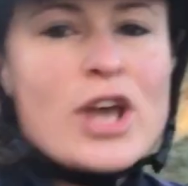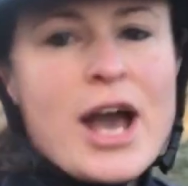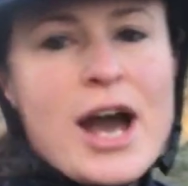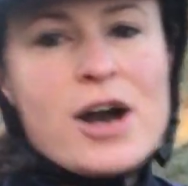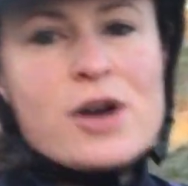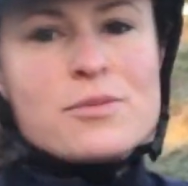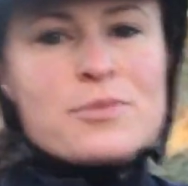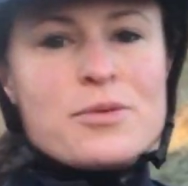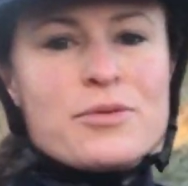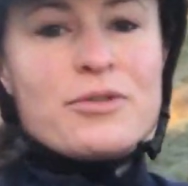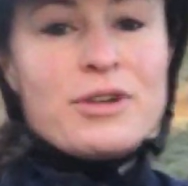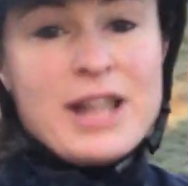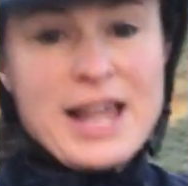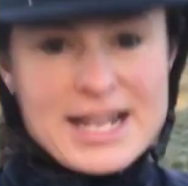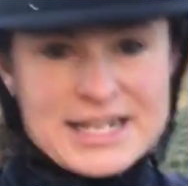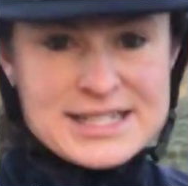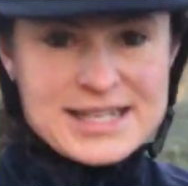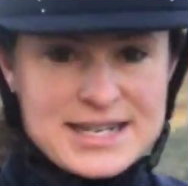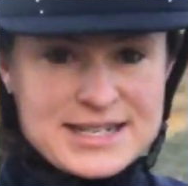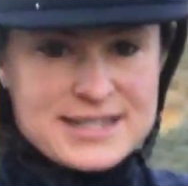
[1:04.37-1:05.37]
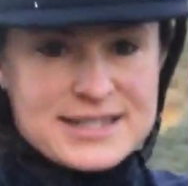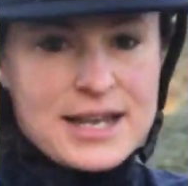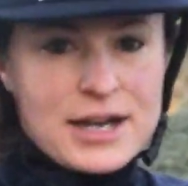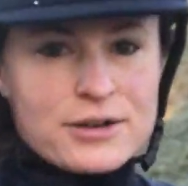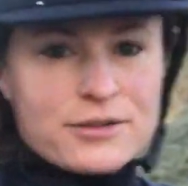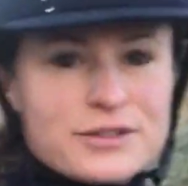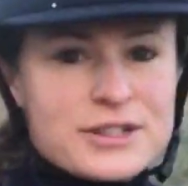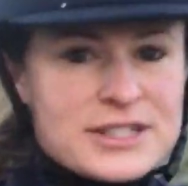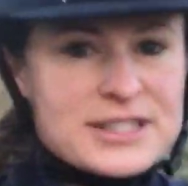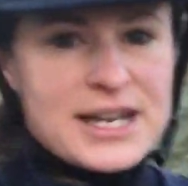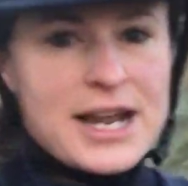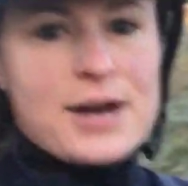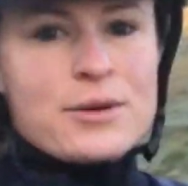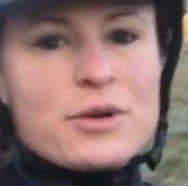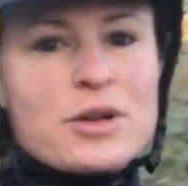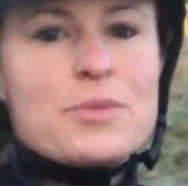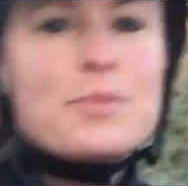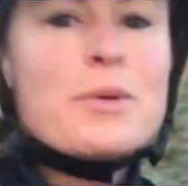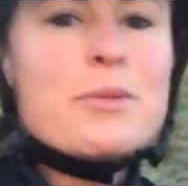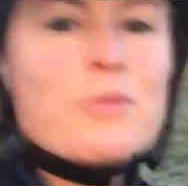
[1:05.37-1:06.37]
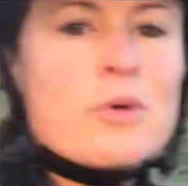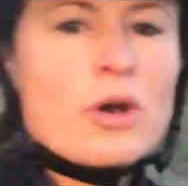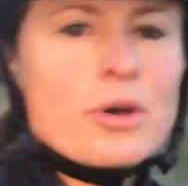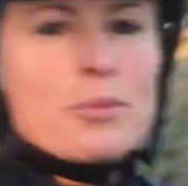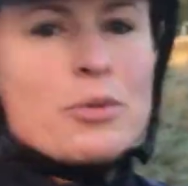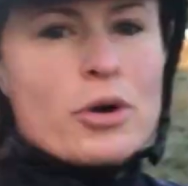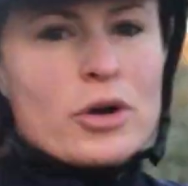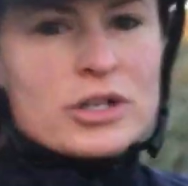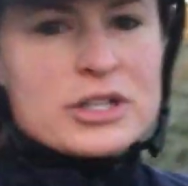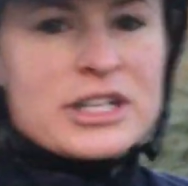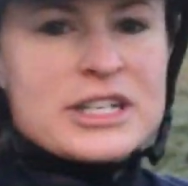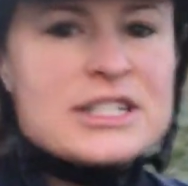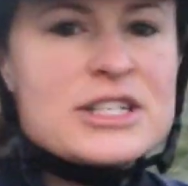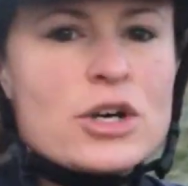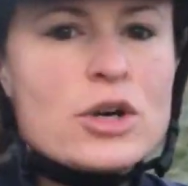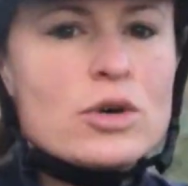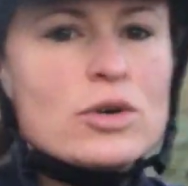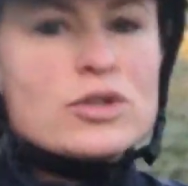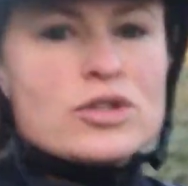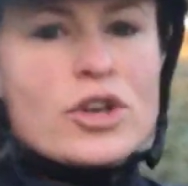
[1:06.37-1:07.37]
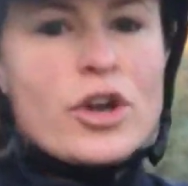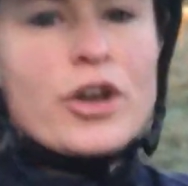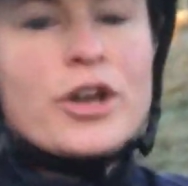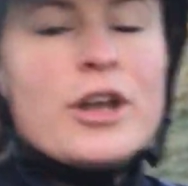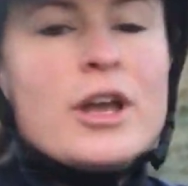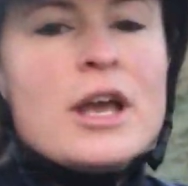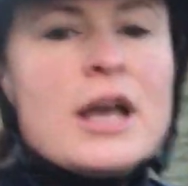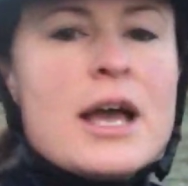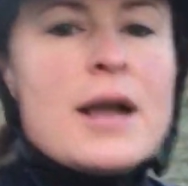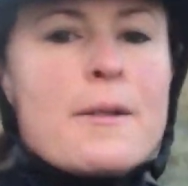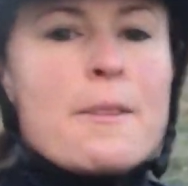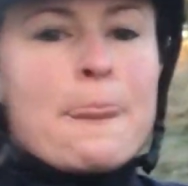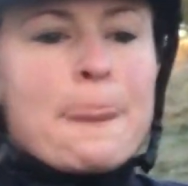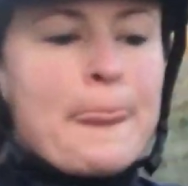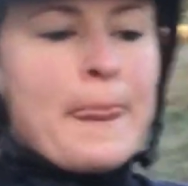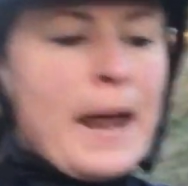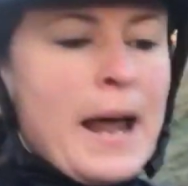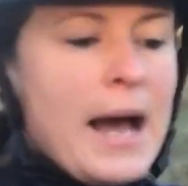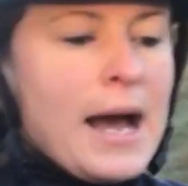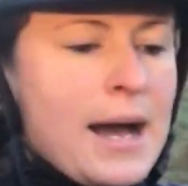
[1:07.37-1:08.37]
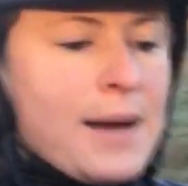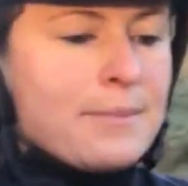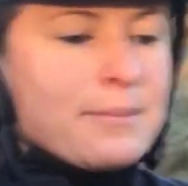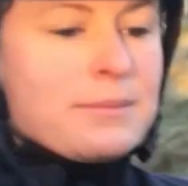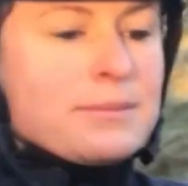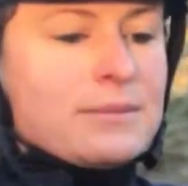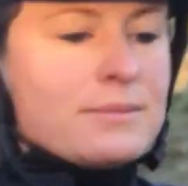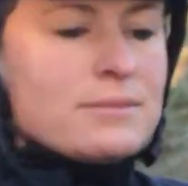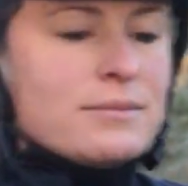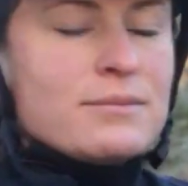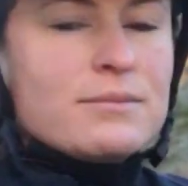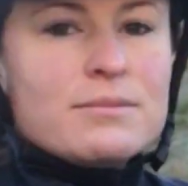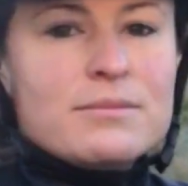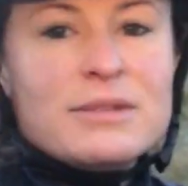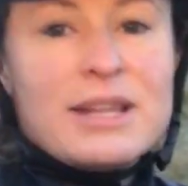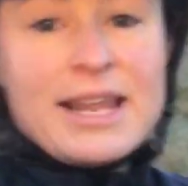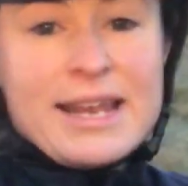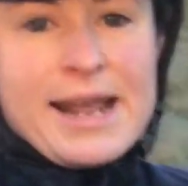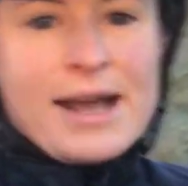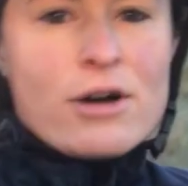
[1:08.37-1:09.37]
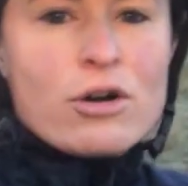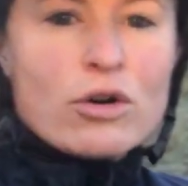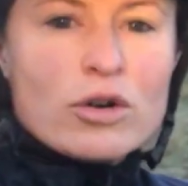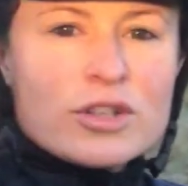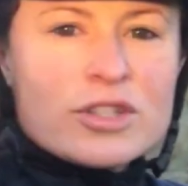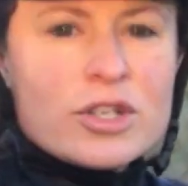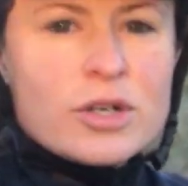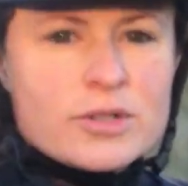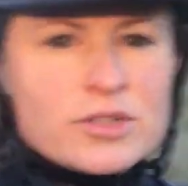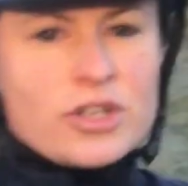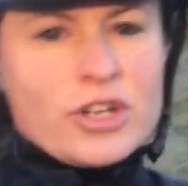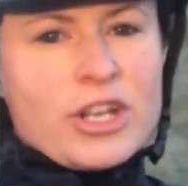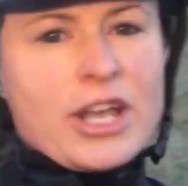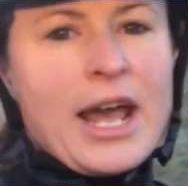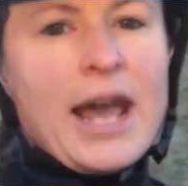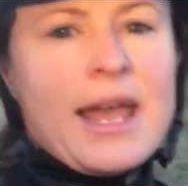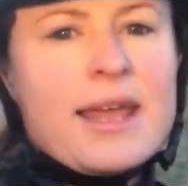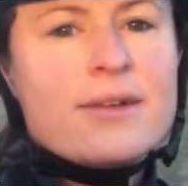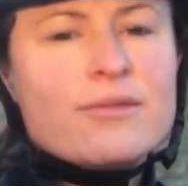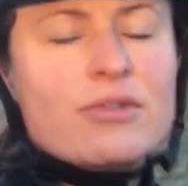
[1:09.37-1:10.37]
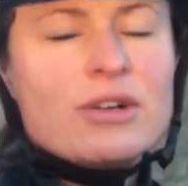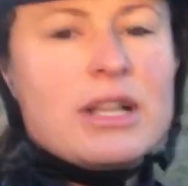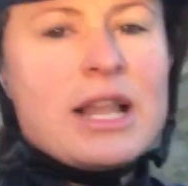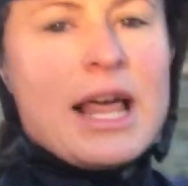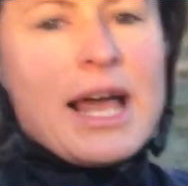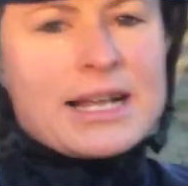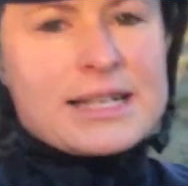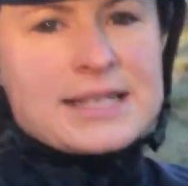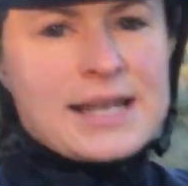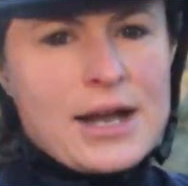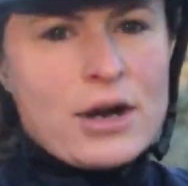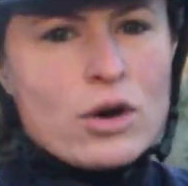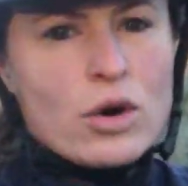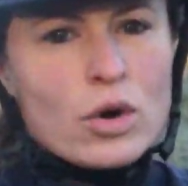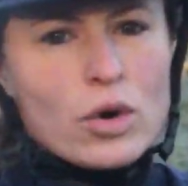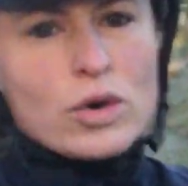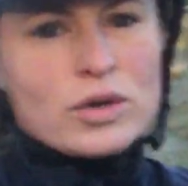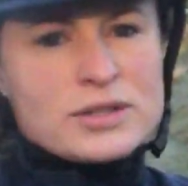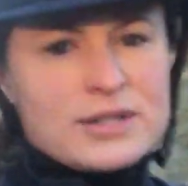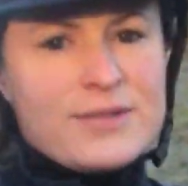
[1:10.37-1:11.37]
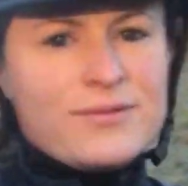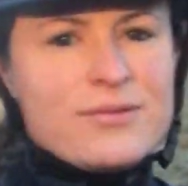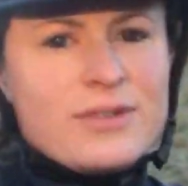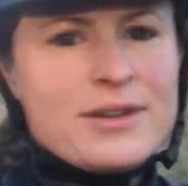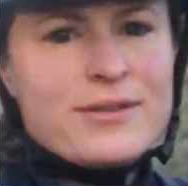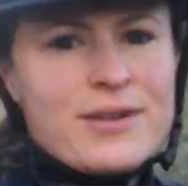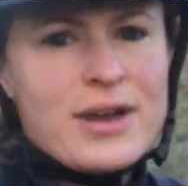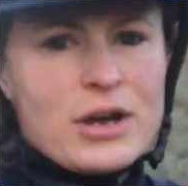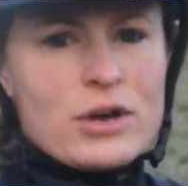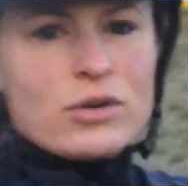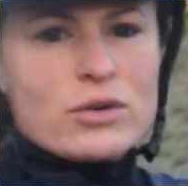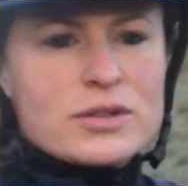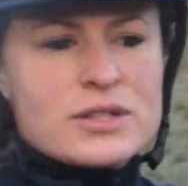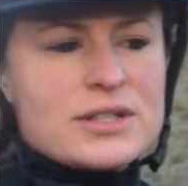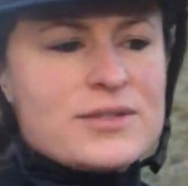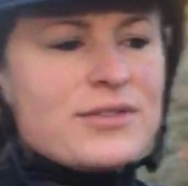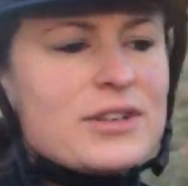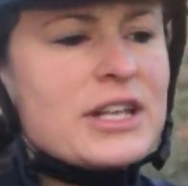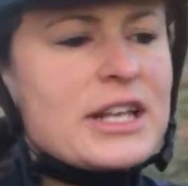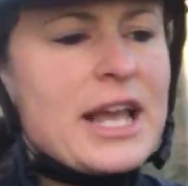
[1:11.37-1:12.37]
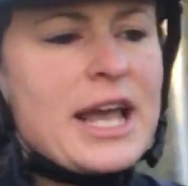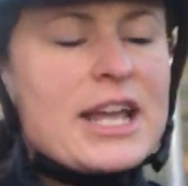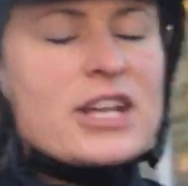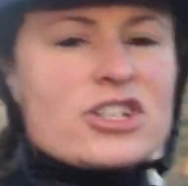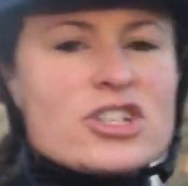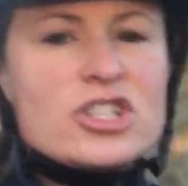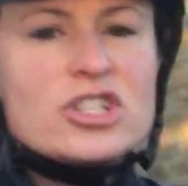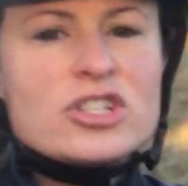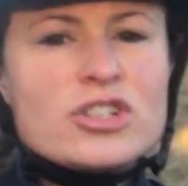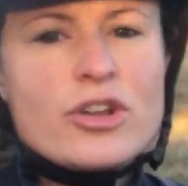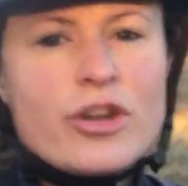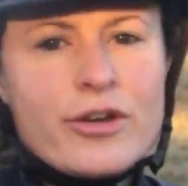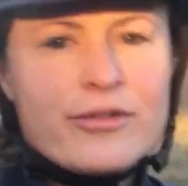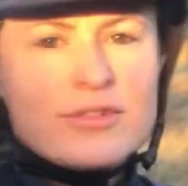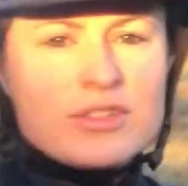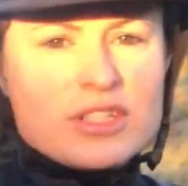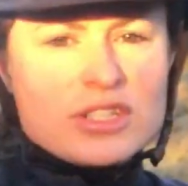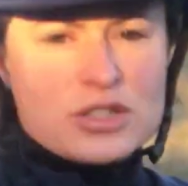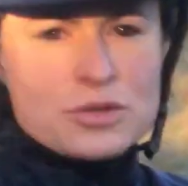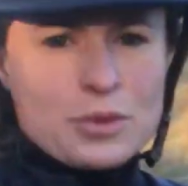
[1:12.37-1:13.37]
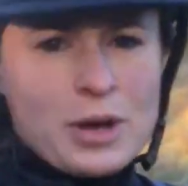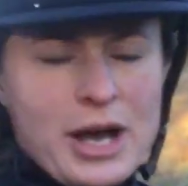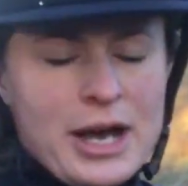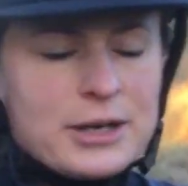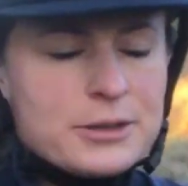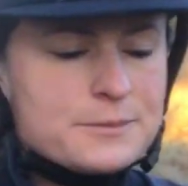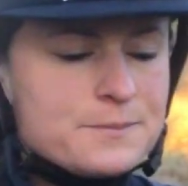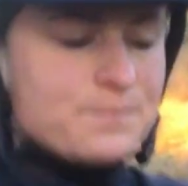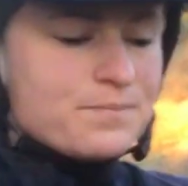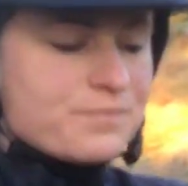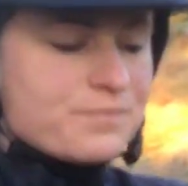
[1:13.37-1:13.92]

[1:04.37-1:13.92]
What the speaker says: to help relax ourselves to start with, but more importantly to also let our horse know it's okay and relax our horse if our horse is feeling anxious and nervous as well.